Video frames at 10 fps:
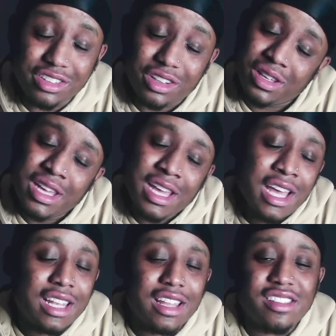So
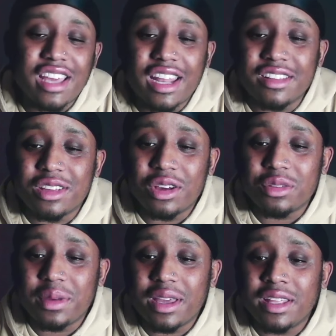let's see how this goes,
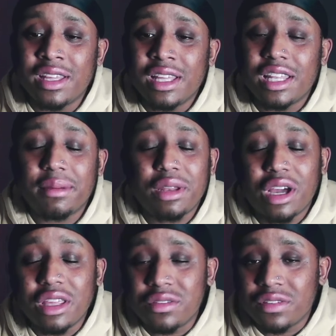man. Let me know how
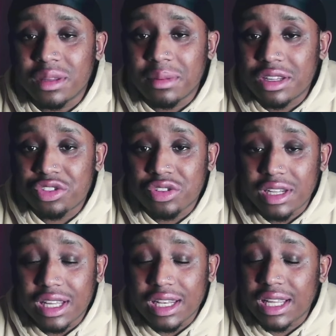you feel about this
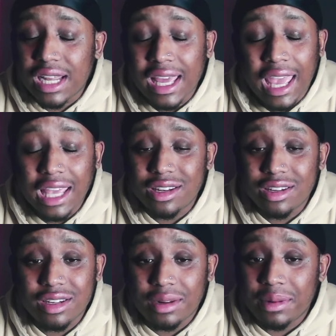trade line. I
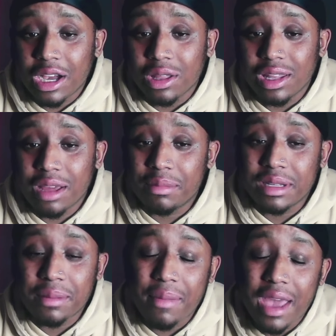hated it. I'm not gonna lie, but
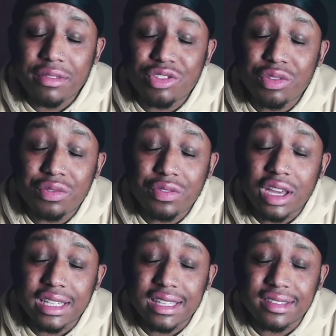the Mavs are
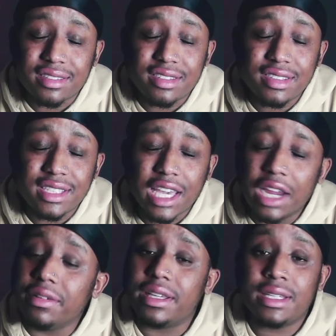fucking
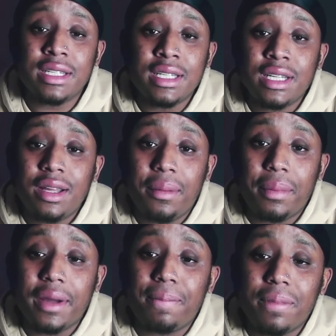scary.
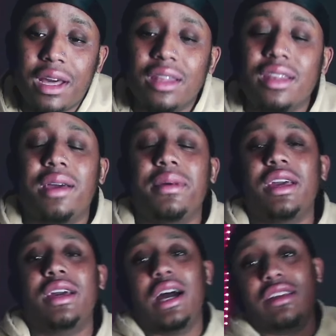But other than that,
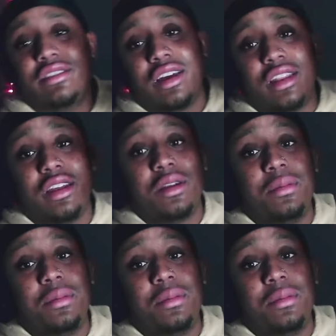man, I'll see y'all later.